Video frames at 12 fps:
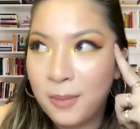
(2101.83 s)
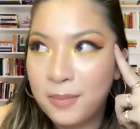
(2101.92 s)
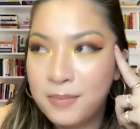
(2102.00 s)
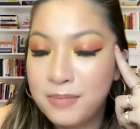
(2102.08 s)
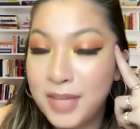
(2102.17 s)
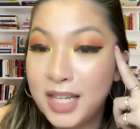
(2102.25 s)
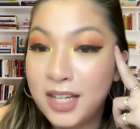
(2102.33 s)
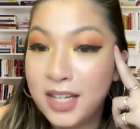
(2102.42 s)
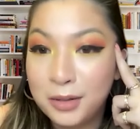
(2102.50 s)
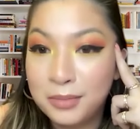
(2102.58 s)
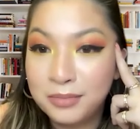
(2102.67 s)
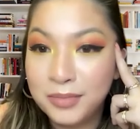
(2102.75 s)

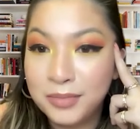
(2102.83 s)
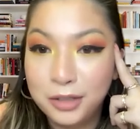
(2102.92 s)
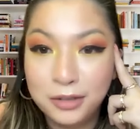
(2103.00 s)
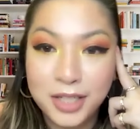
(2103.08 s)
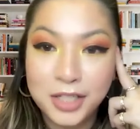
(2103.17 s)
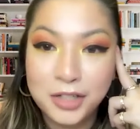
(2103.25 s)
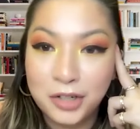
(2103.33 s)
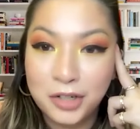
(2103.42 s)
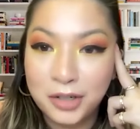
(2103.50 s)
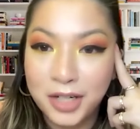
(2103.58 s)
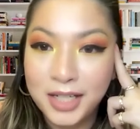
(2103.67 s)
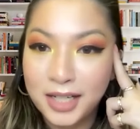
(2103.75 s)
medium you
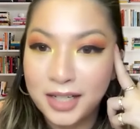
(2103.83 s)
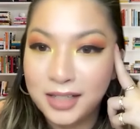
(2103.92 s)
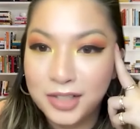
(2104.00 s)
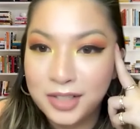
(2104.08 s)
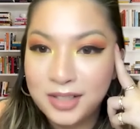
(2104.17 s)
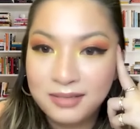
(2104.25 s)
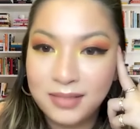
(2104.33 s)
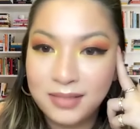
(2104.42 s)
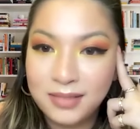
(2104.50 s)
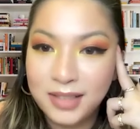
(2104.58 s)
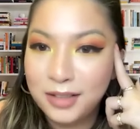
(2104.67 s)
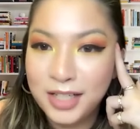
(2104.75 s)
enjoy and just
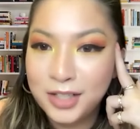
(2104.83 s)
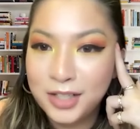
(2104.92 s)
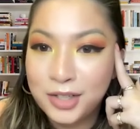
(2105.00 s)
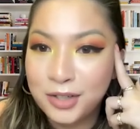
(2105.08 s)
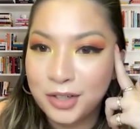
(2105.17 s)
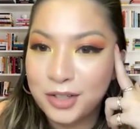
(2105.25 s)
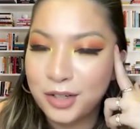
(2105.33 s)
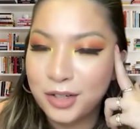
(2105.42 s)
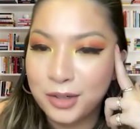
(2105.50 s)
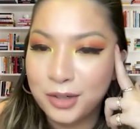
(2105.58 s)
literally just search,